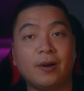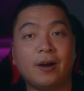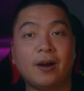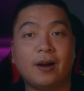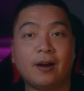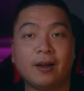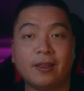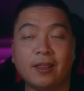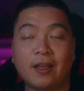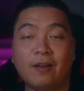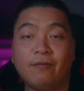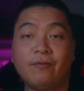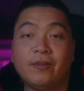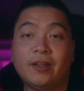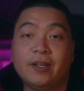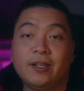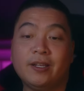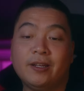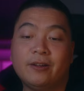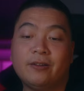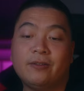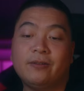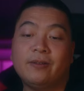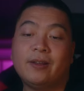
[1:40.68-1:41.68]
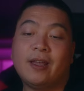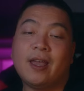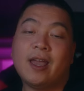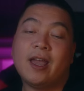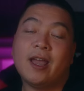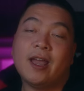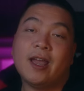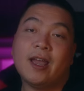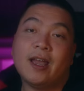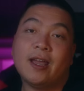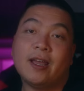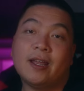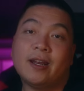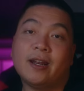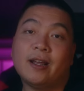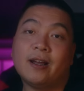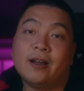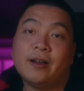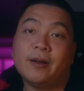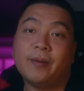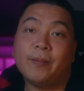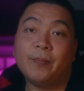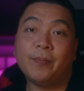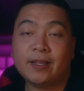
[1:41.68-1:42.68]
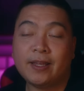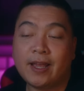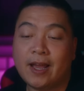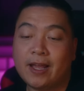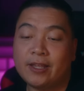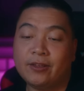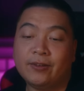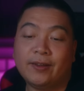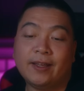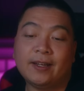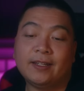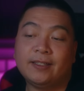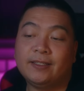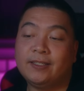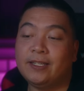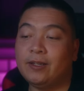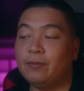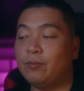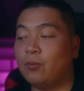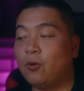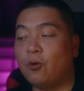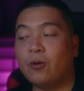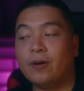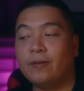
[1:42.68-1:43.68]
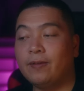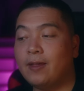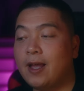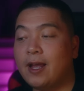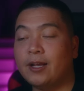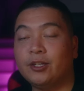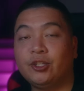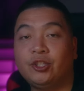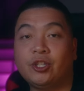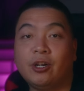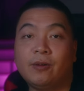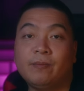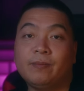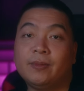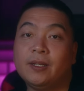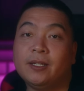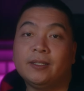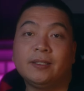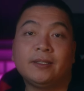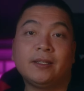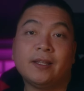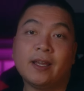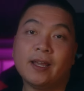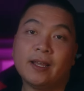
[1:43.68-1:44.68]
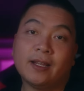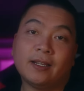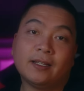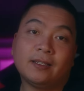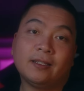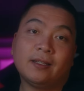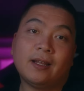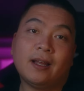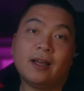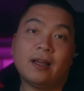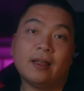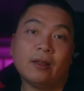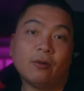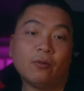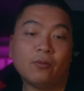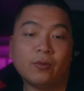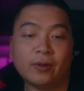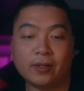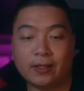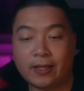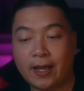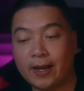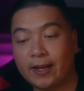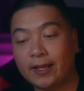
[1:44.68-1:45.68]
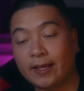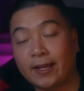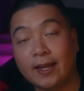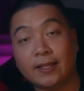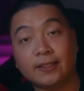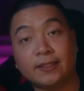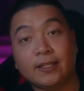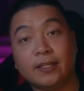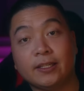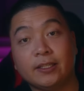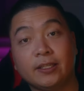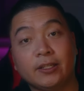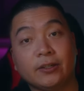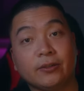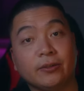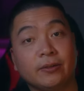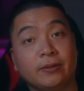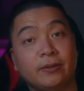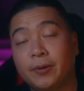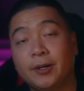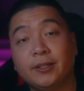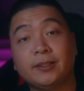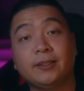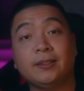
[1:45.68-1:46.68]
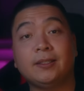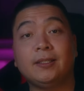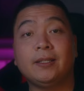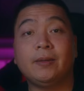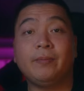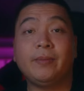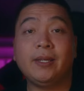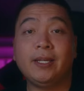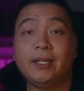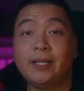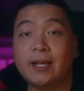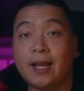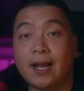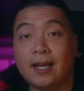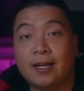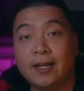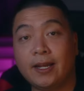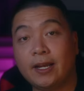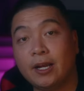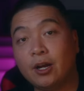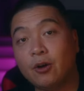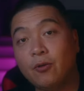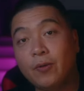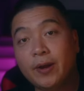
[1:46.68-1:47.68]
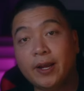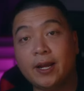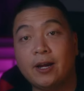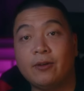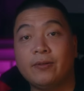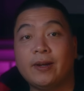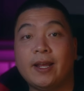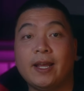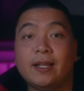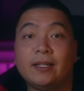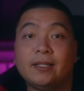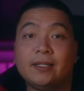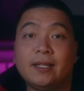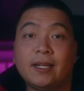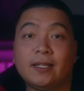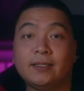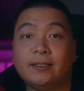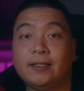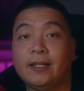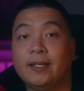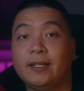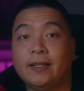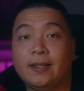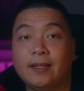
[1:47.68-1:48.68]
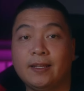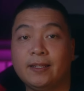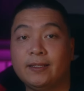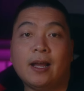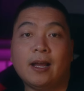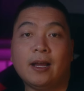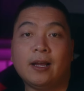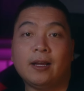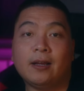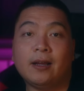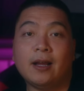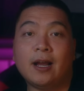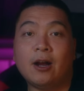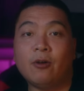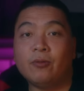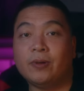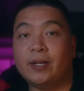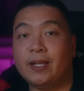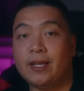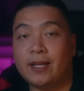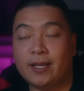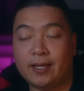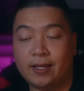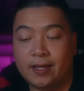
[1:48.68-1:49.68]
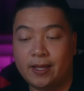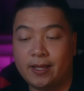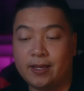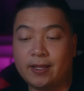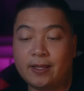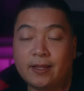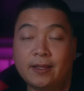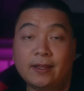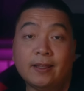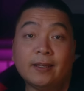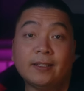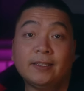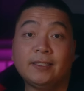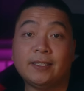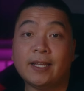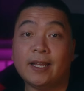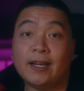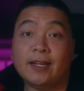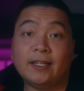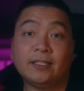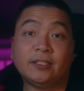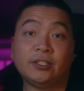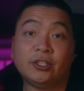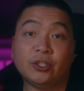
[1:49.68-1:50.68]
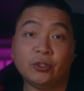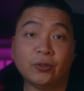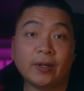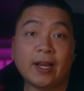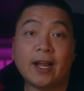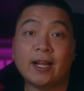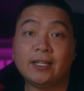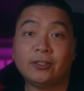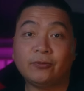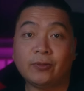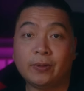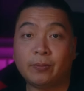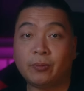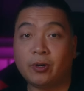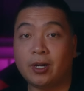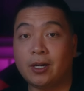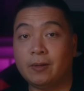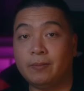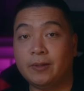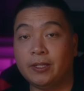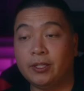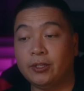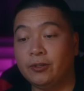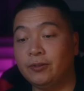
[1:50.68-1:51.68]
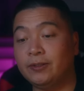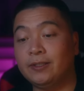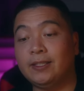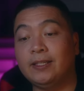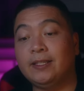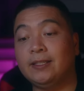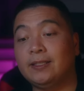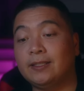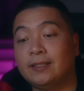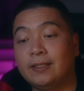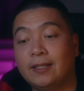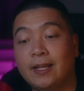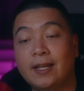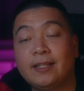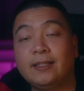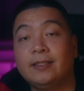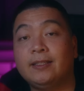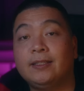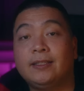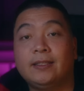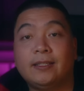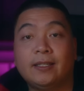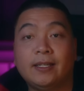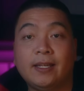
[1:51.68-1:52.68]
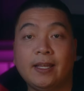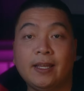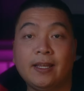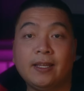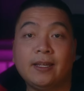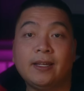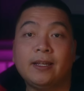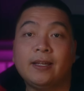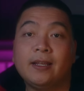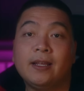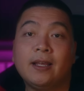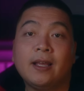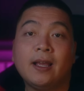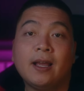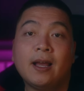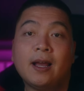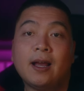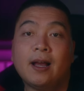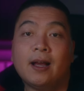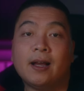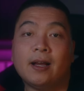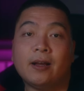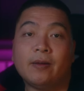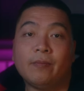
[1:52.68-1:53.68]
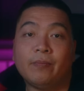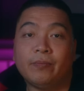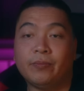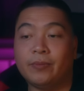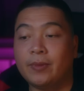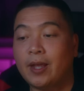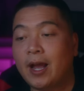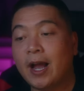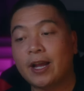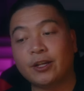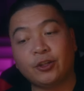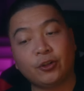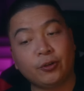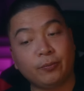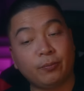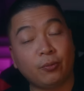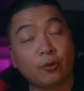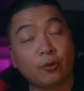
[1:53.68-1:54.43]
on that video and um, yeah you get to see more of that sharpness thing uh, that he gets into personally me i like going out and testing this uh, out in the settings you guys would probably use these lens in um, I shoot